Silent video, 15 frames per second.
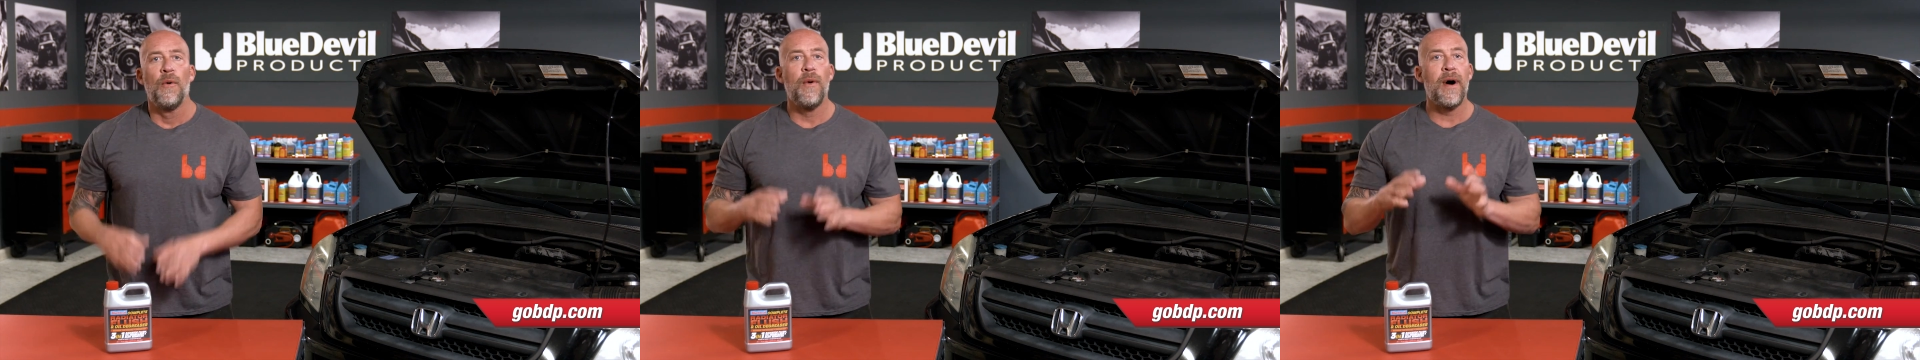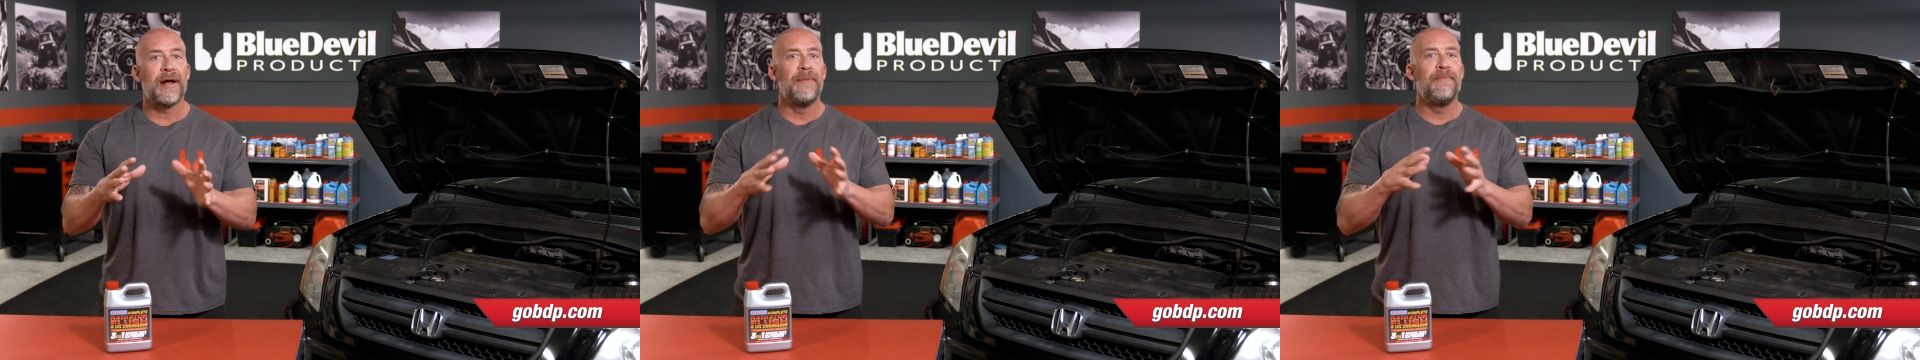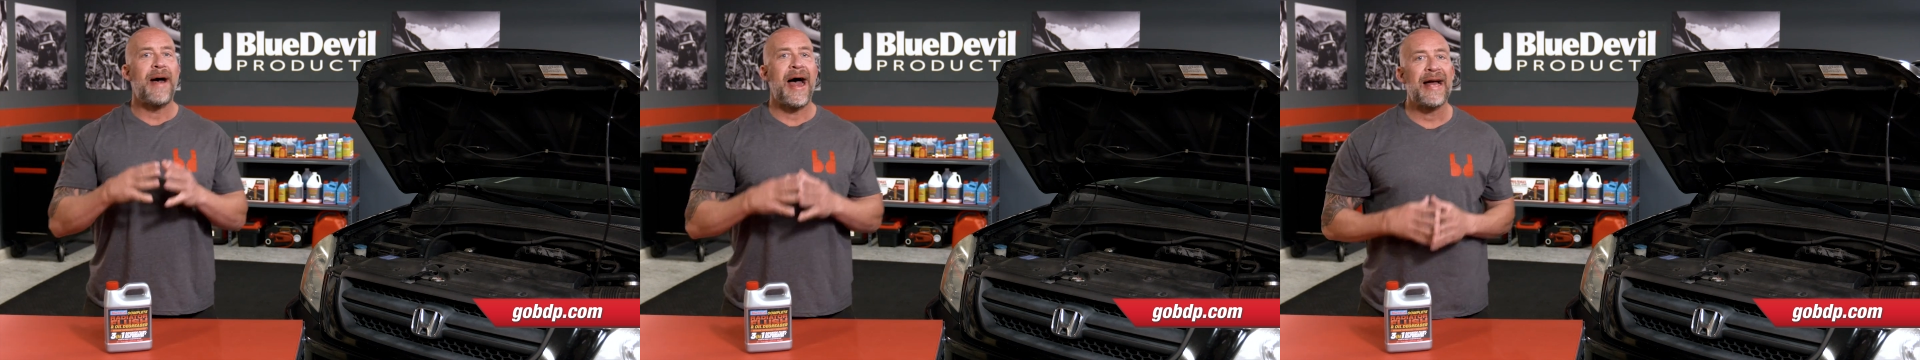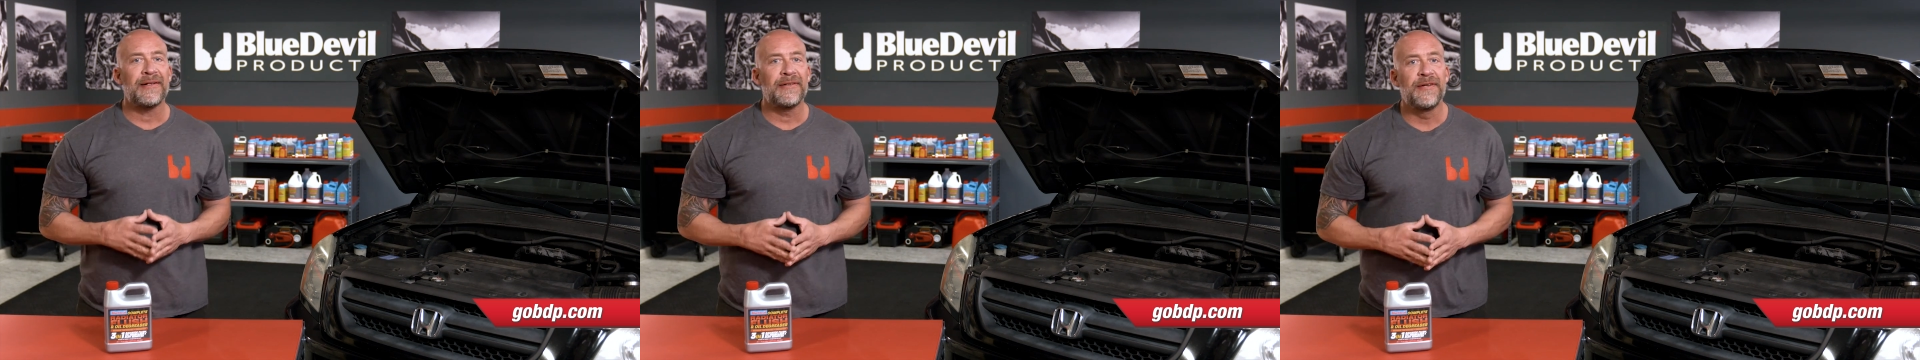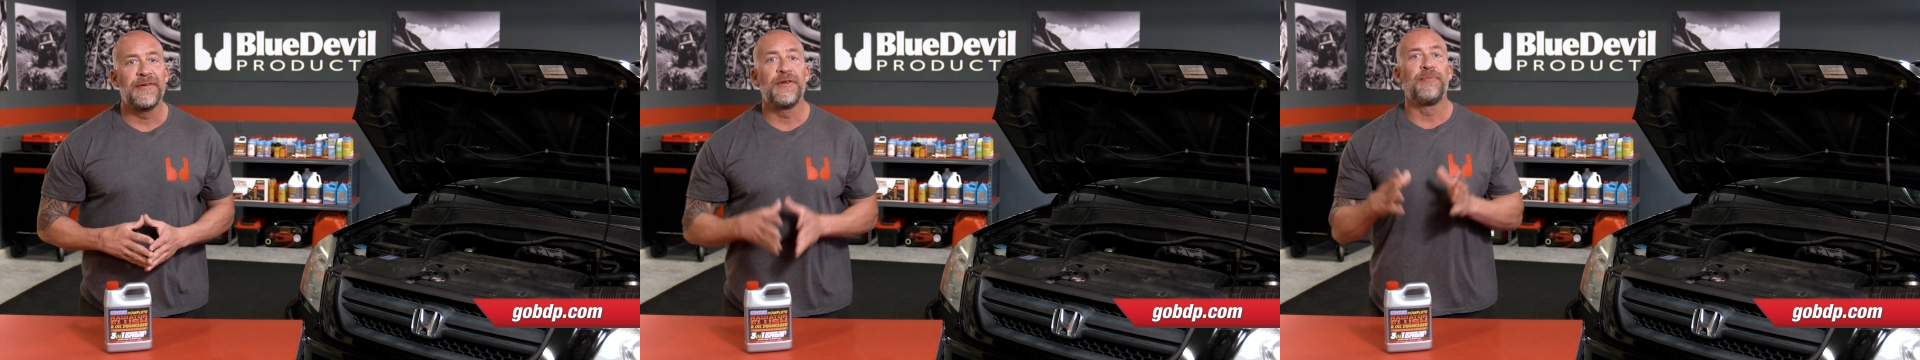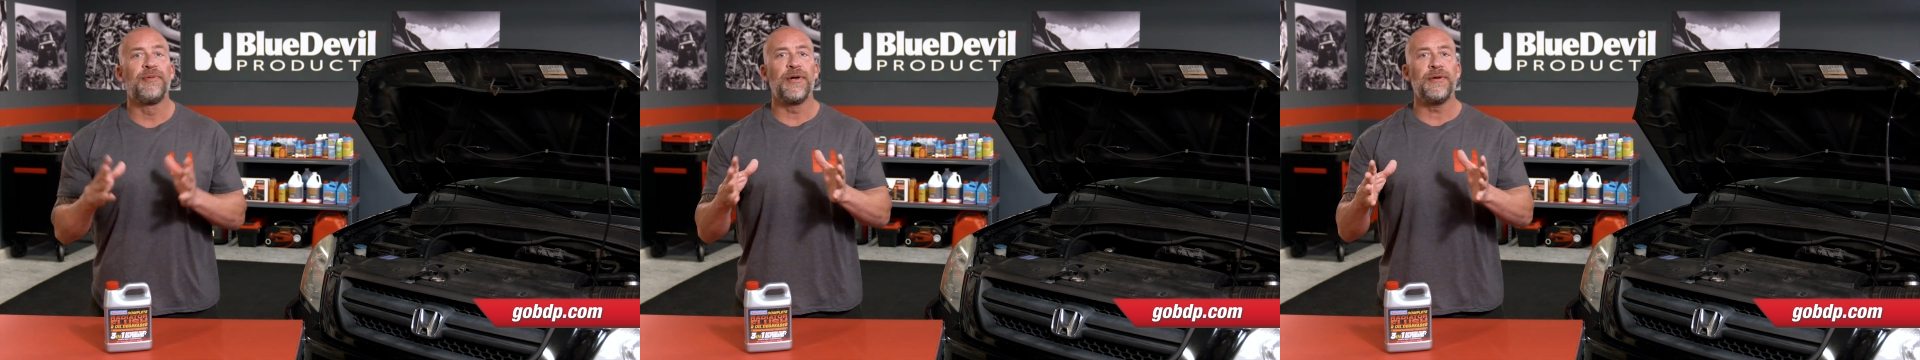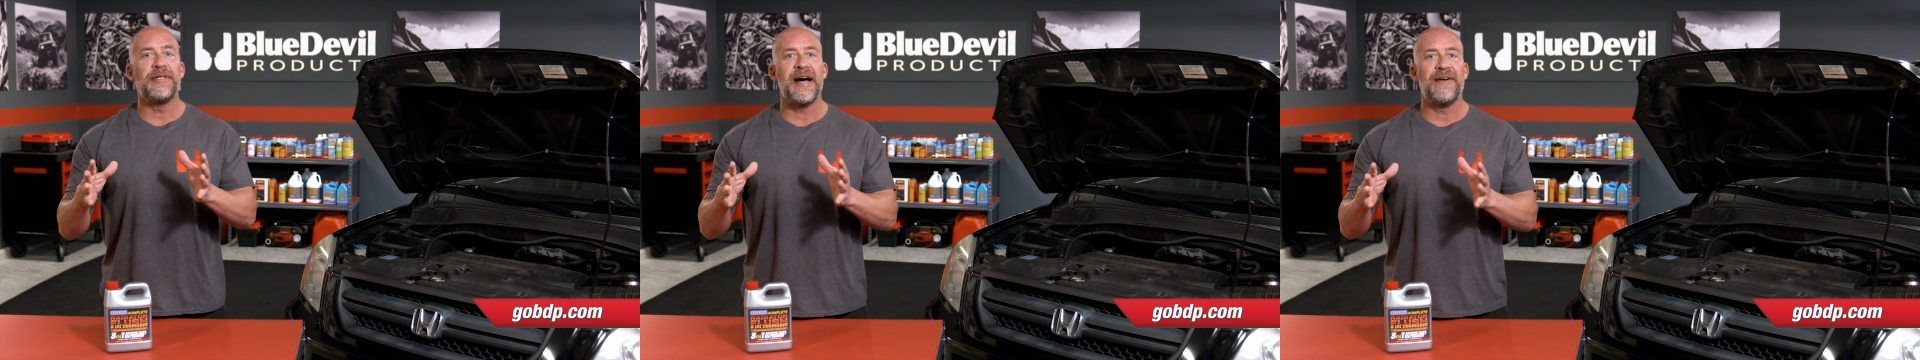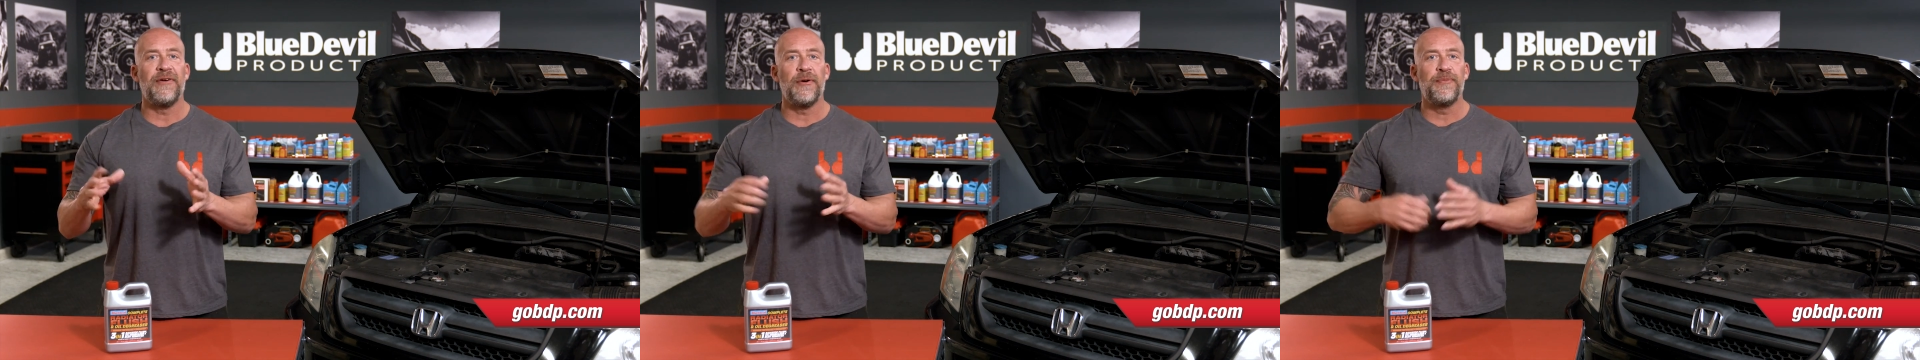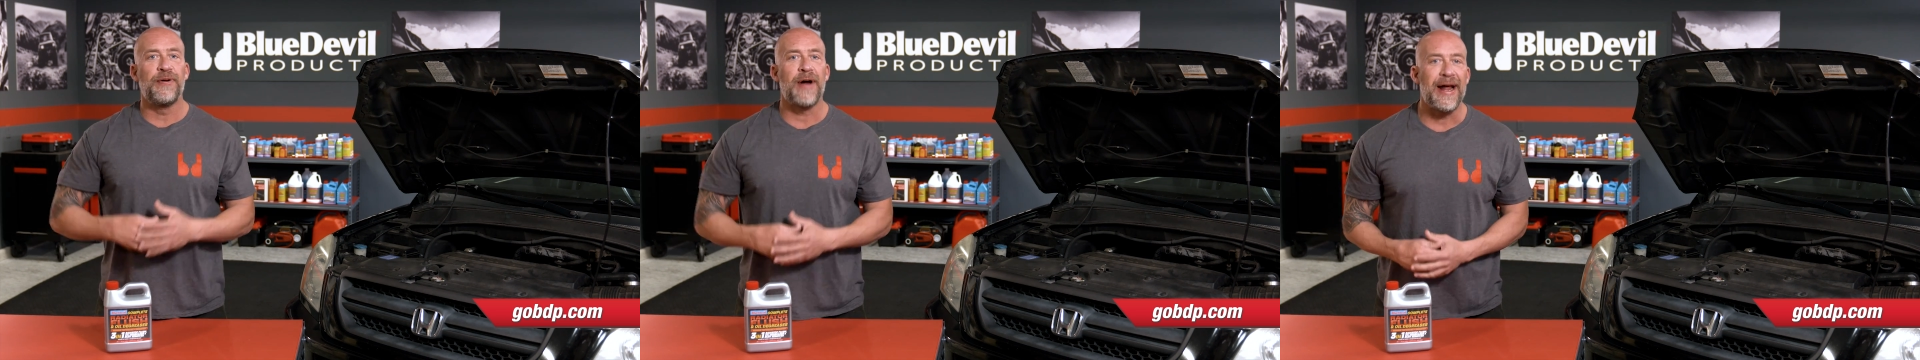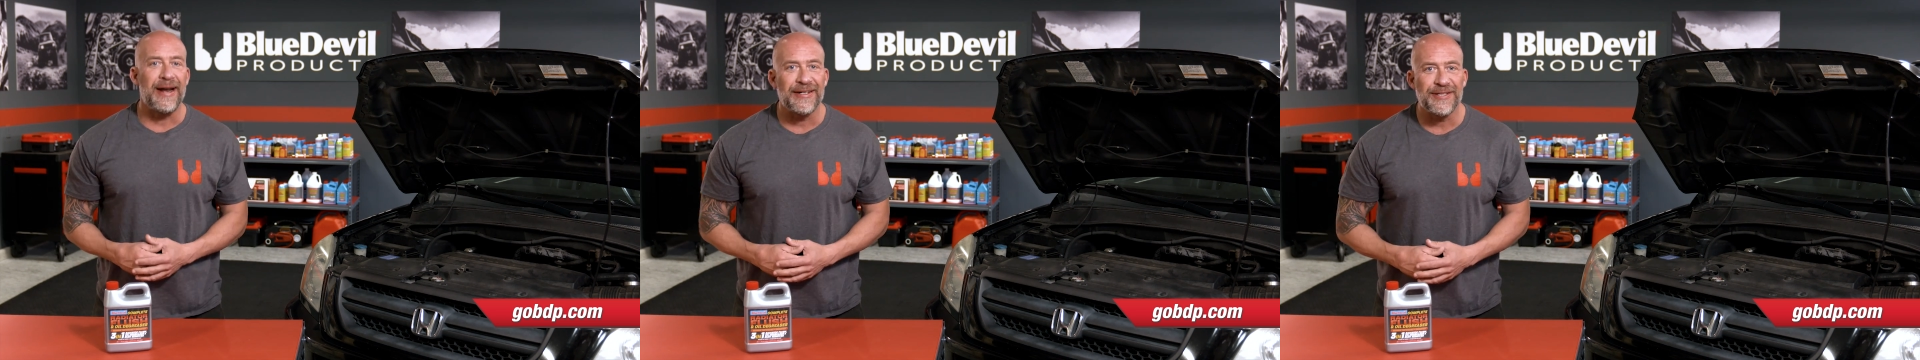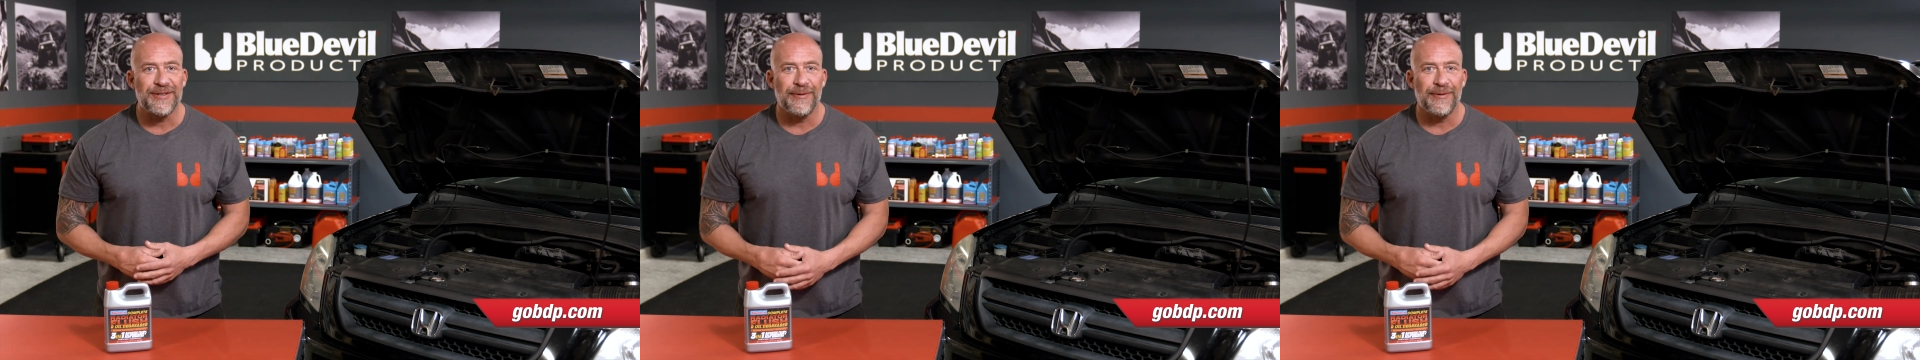Welcome back to the BlueDevil Products